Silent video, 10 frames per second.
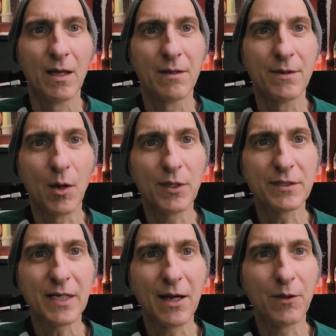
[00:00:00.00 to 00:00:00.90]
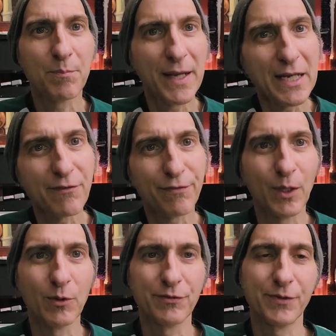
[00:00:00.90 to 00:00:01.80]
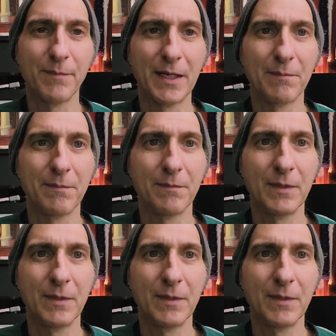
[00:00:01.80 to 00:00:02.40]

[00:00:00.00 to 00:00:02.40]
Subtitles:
Notice how the paint flows from them.